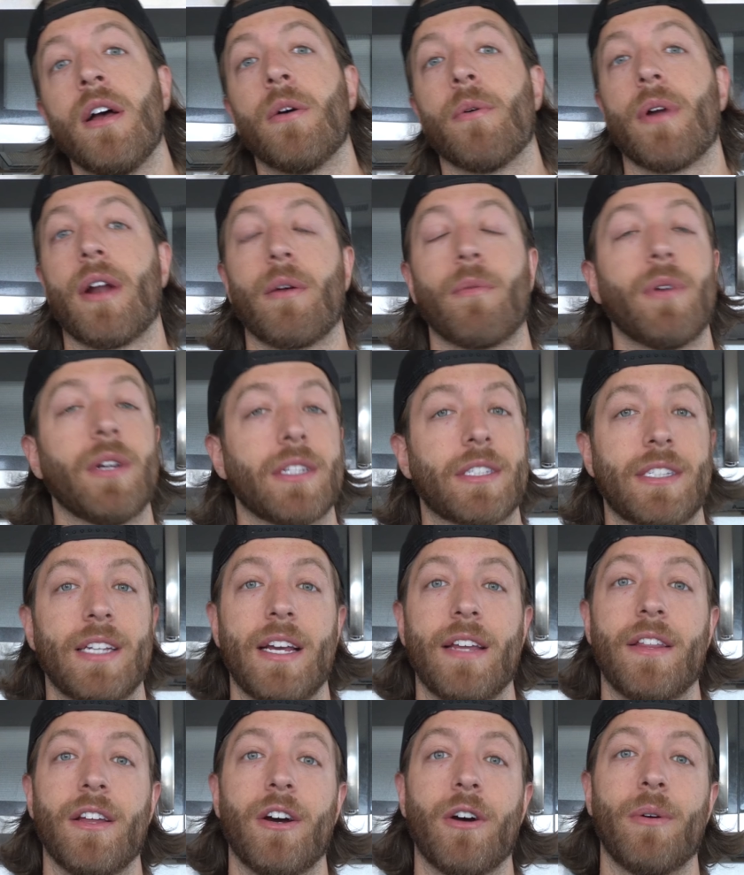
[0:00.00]
What I will
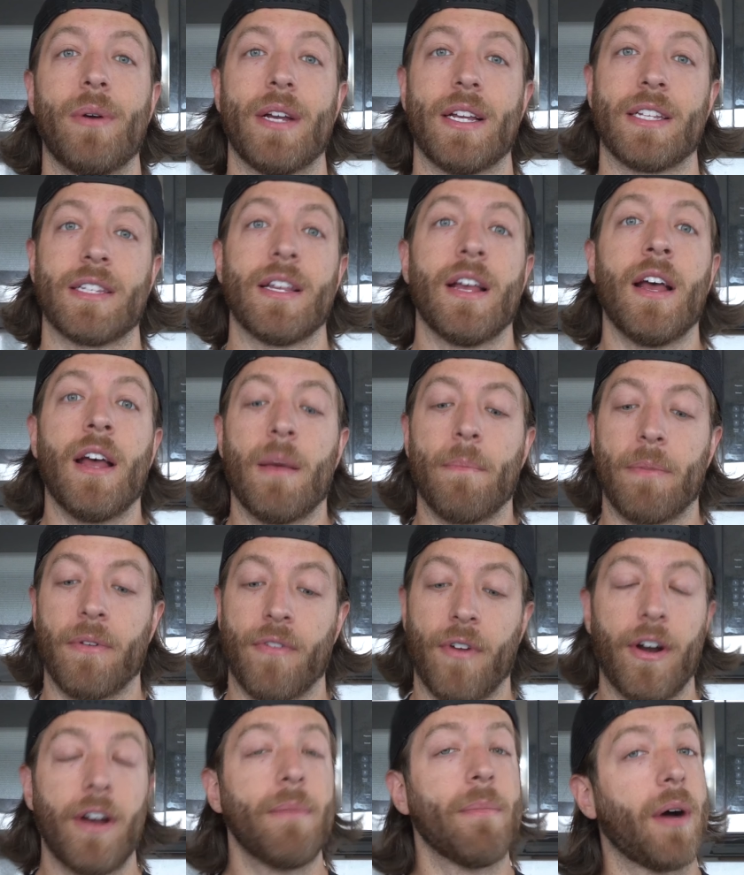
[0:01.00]
say though is be
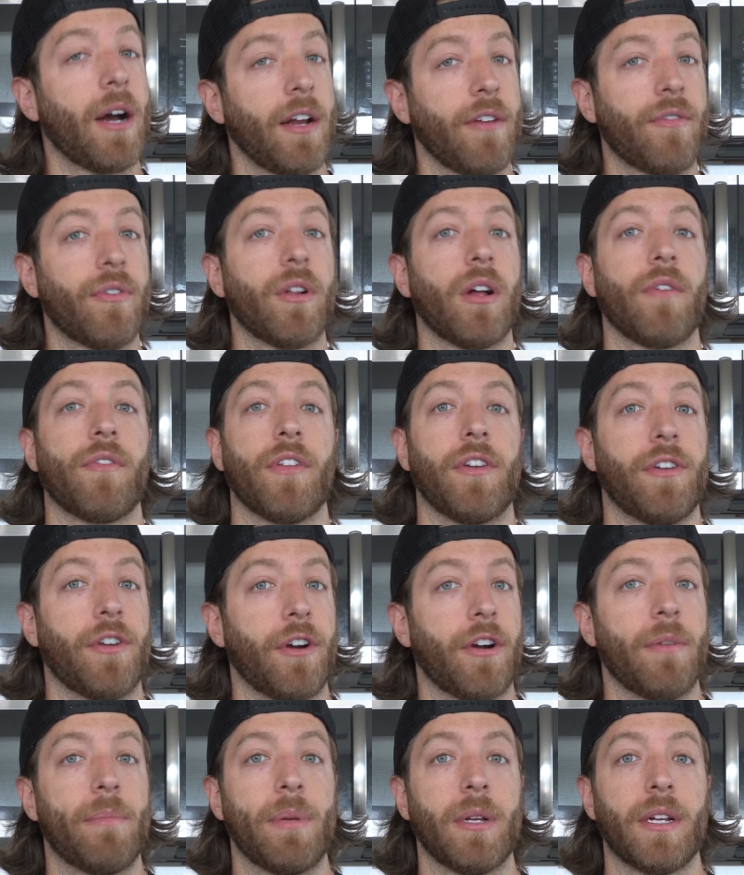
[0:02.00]
very mindful of the
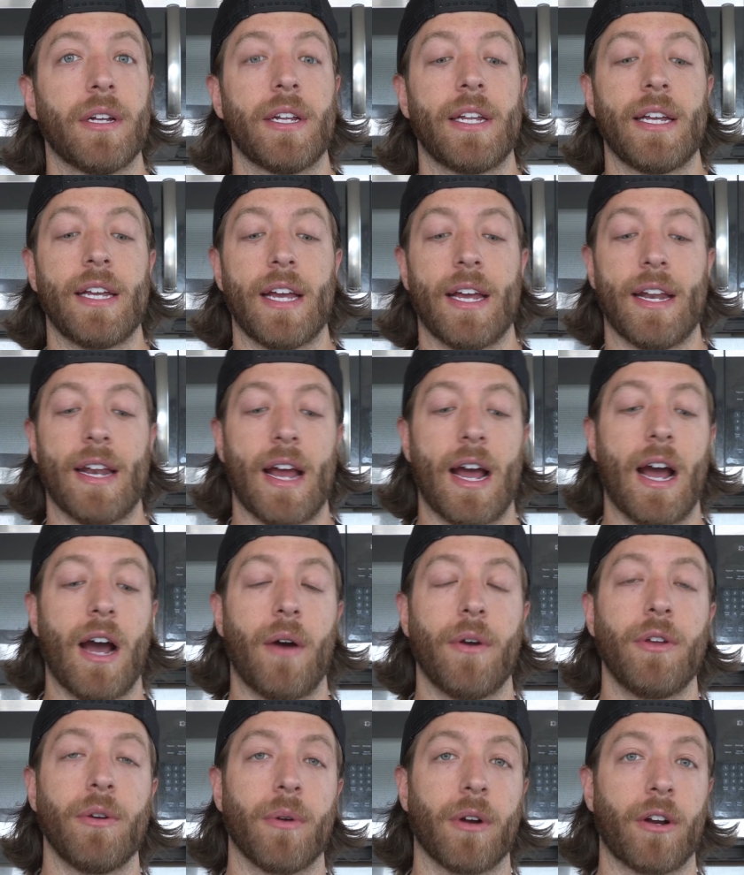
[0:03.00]
durability and
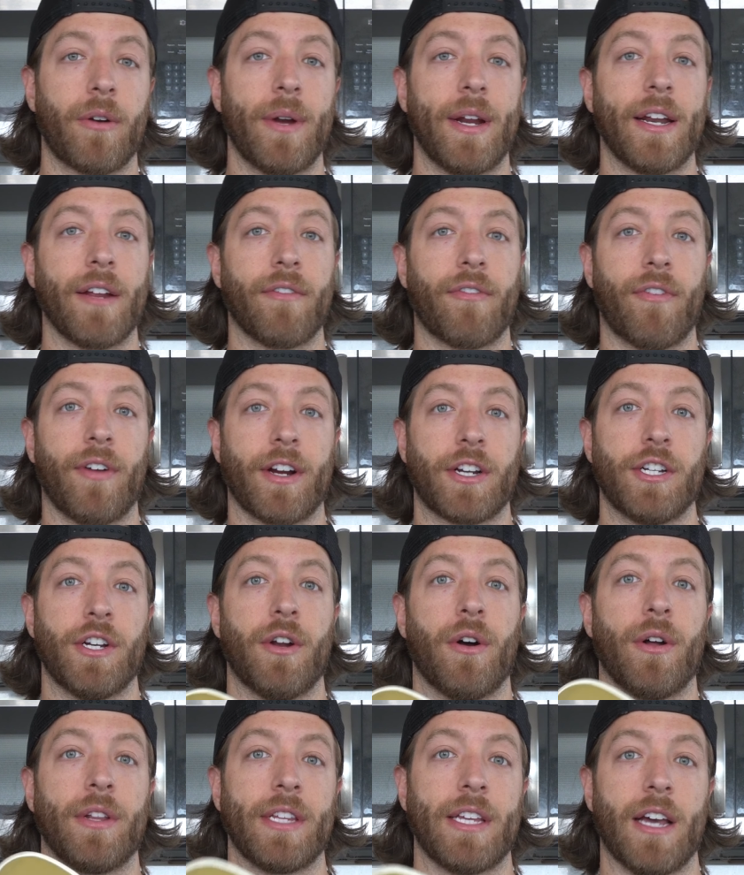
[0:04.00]
how you are creating
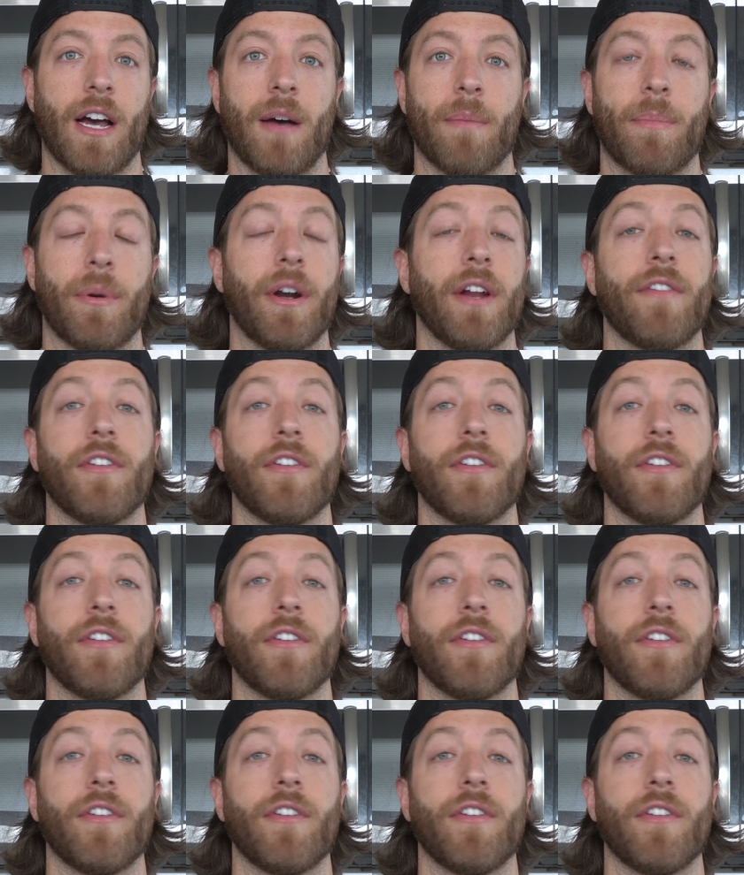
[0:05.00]
friction on the upper.